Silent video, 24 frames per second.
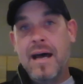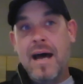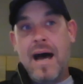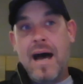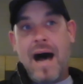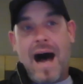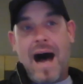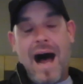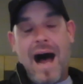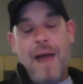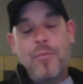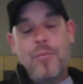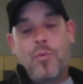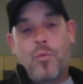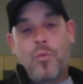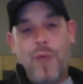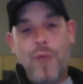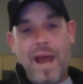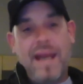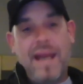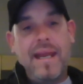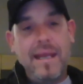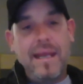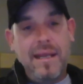I'm
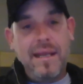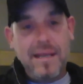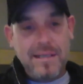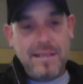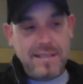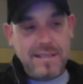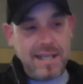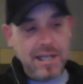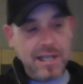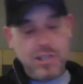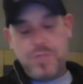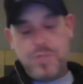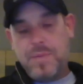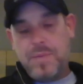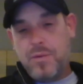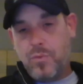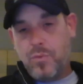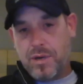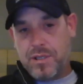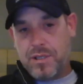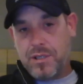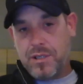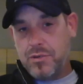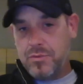ready, teach me
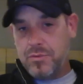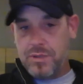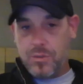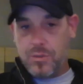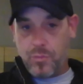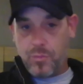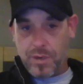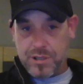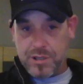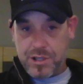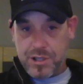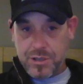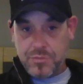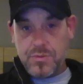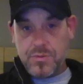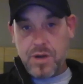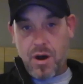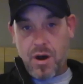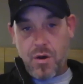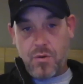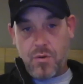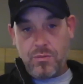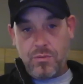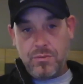what you
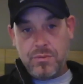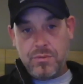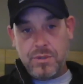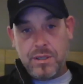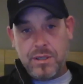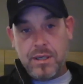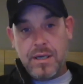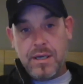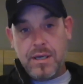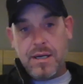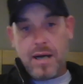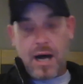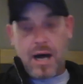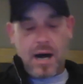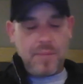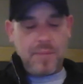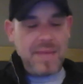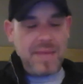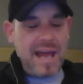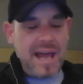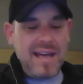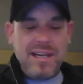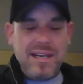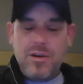know.
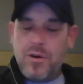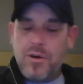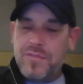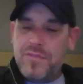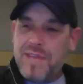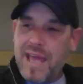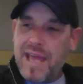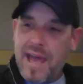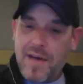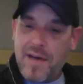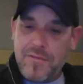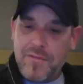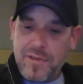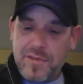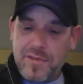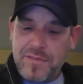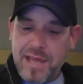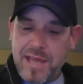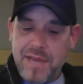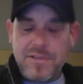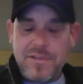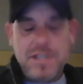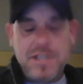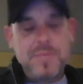And if they
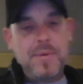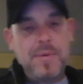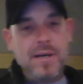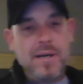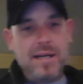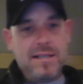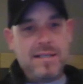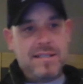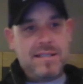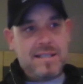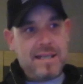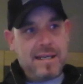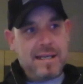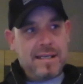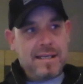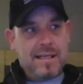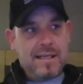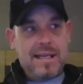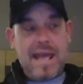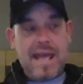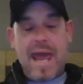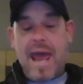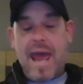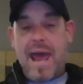have experience in
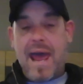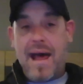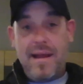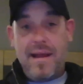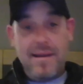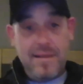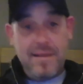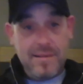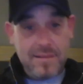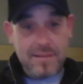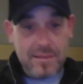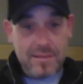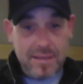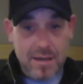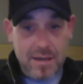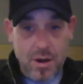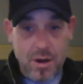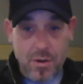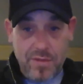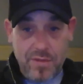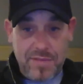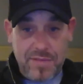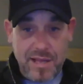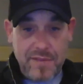CAD,
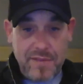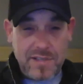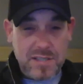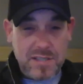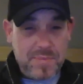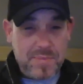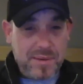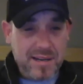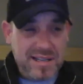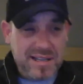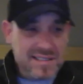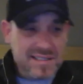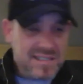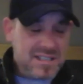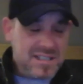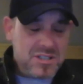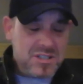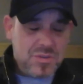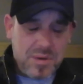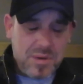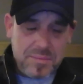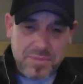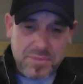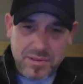if they have experience in
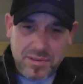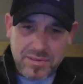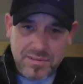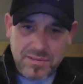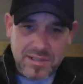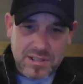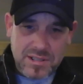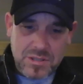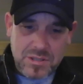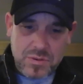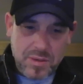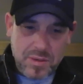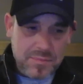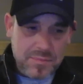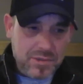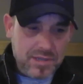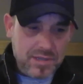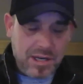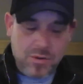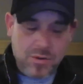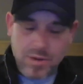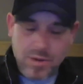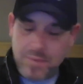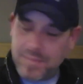Trimble
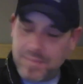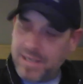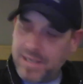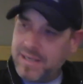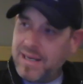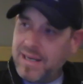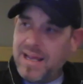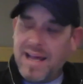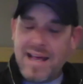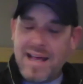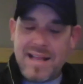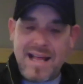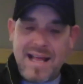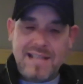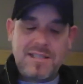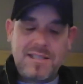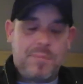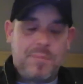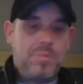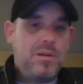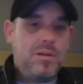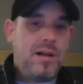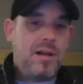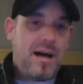equipment, that's
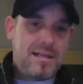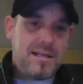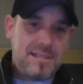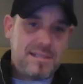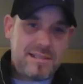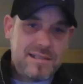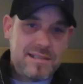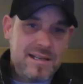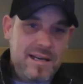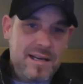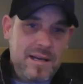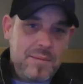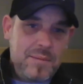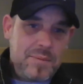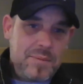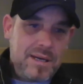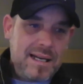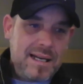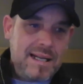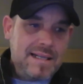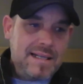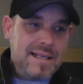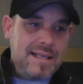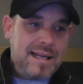a plus.
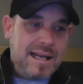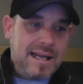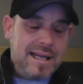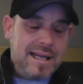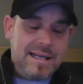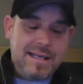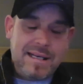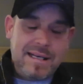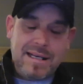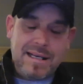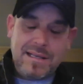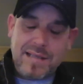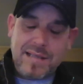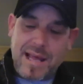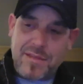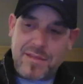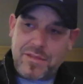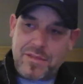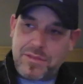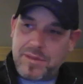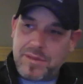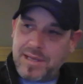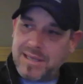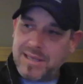But in
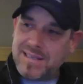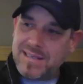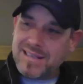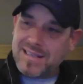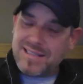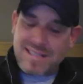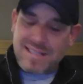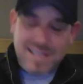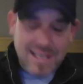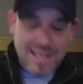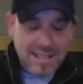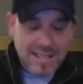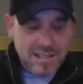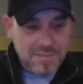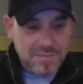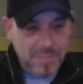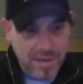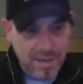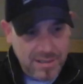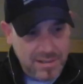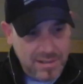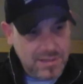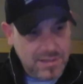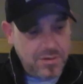the 6
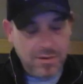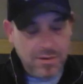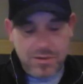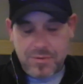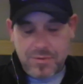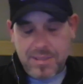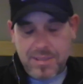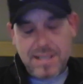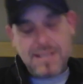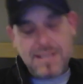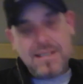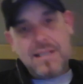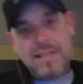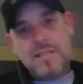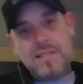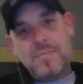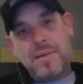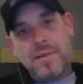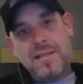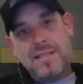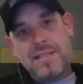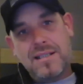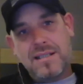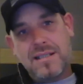months or 3 to 6
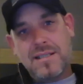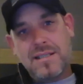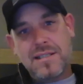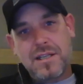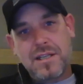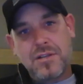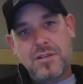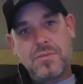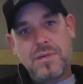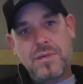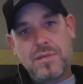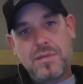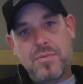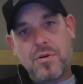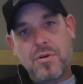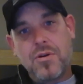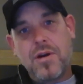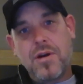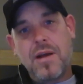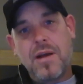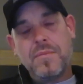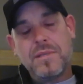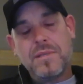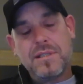months that the SkillBridge
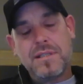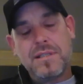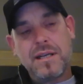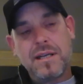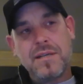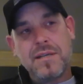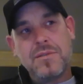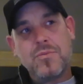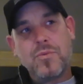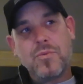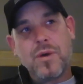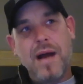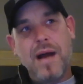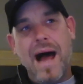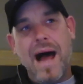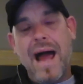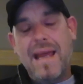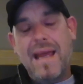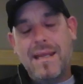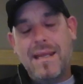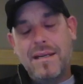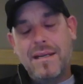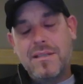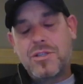program is where
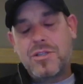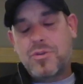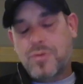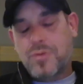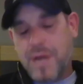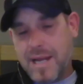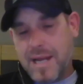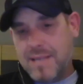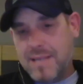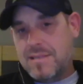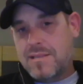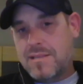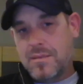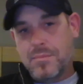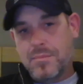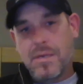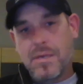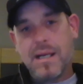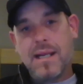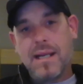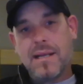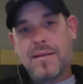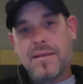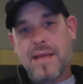I can train
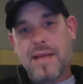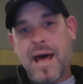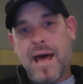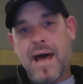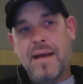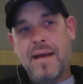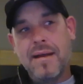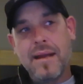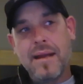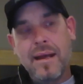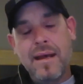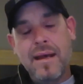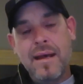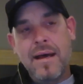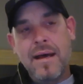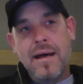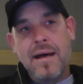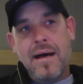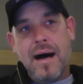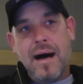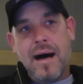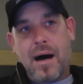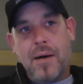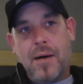somebody in that.
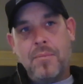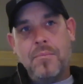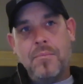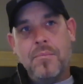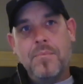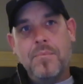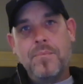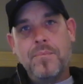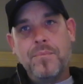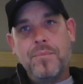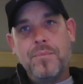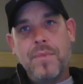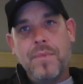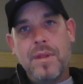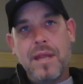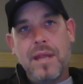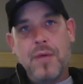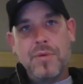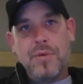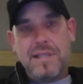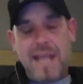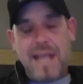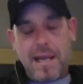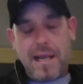
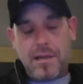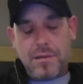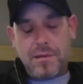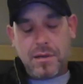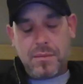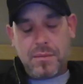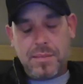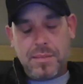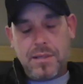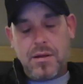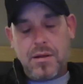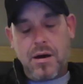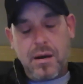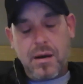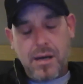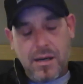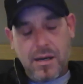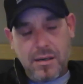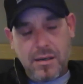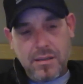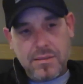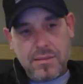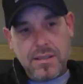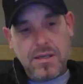It would take a little bit
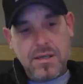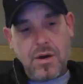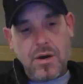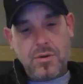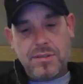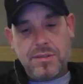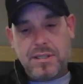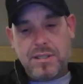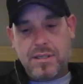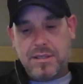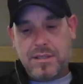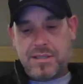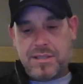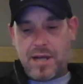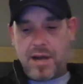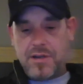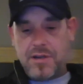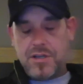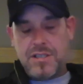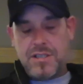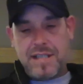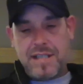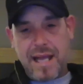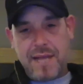longer, to
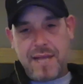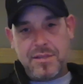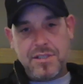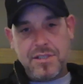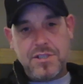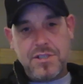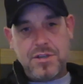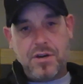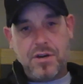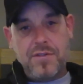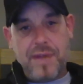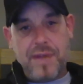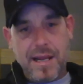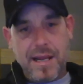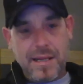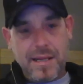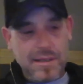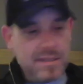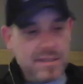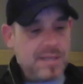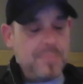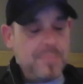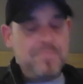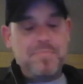understand the survey,
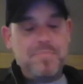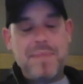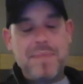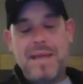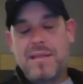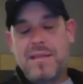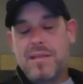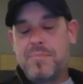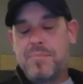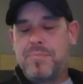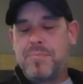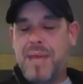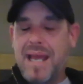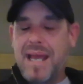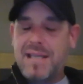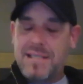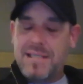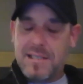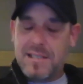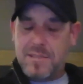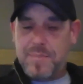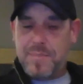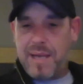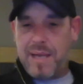the
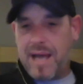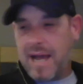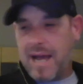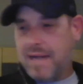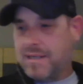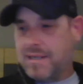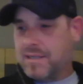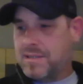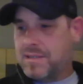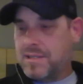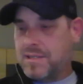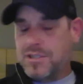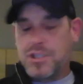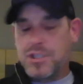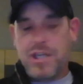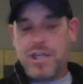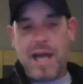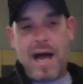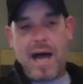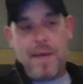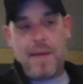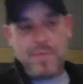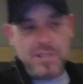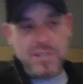basis behind it, the
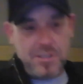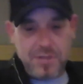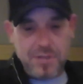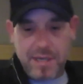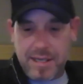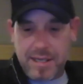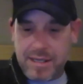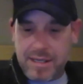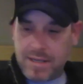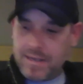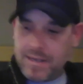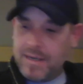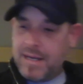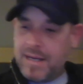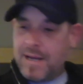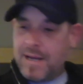geometry, the